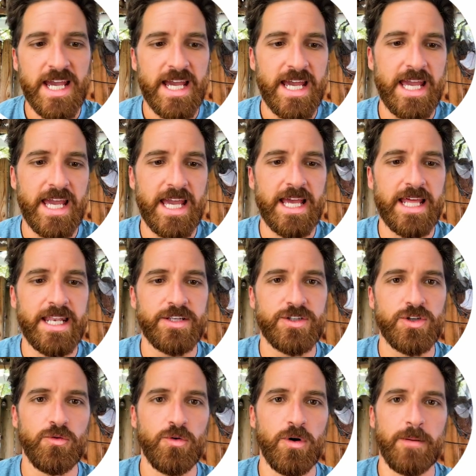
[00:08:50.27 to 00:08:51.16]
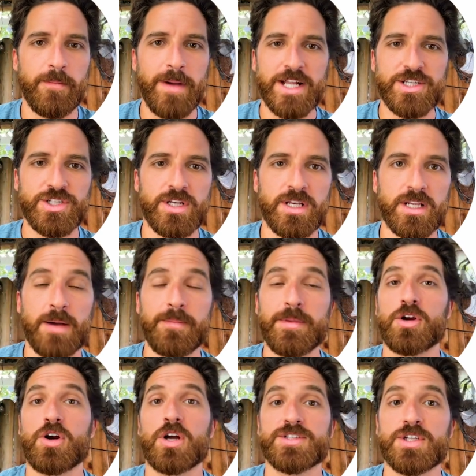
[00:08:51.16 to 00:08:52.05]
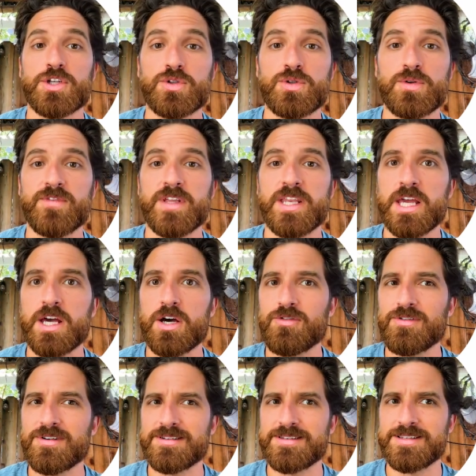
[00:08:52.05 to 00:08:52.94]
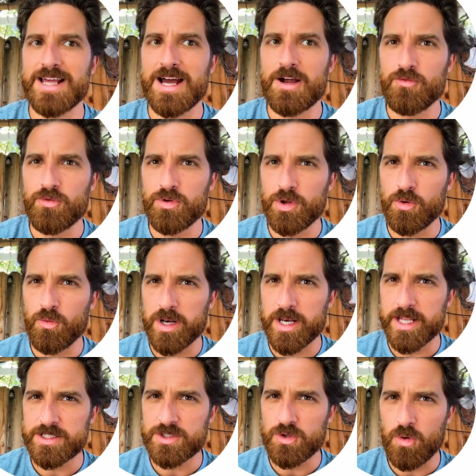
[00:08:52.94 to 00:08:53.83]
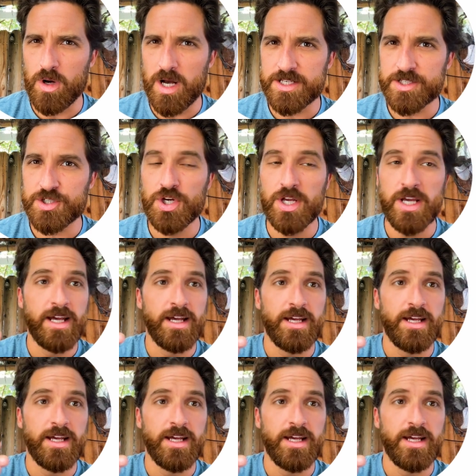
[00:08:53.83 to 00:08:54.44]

And so imagine coming across a YouTube video, not really wanting to watch